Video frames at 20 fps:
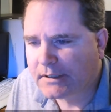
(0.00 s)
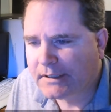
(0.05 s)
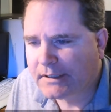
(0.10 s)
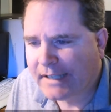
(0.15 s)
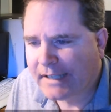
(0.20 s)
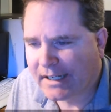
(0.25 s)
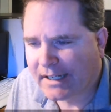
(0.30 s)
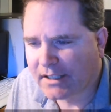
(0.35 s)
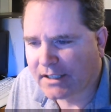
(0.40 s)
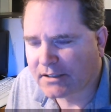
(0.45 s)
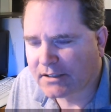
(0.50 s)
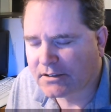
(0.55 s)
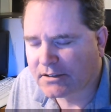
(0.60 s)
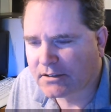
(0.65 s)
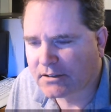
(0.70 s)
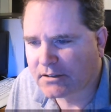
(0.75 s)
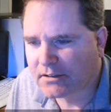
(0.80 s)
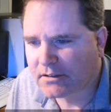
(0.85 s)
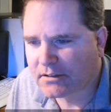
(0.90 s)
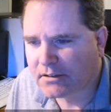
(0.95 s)
Yes.
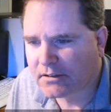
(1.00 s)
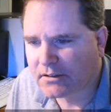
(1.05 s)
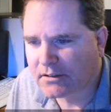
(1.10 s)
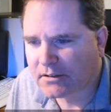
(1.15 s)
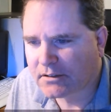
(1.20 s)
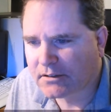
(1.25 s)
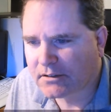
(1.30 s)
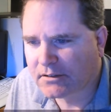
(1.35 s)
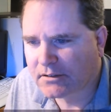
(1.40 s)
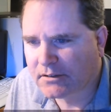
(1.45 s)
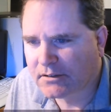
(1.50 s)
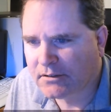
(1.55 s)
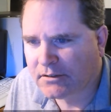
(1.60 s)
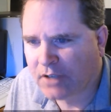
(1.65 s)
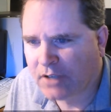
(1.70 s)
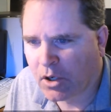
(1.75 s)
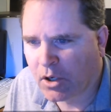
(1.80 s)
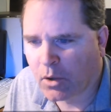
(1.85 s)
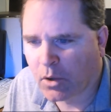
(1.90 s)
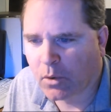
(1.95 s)

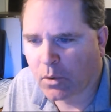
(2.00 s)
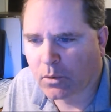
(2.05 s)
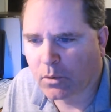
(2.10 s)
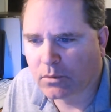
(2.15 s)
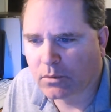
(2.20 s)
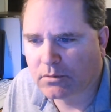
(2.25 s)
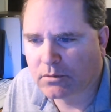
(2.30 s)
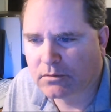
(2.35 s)
No.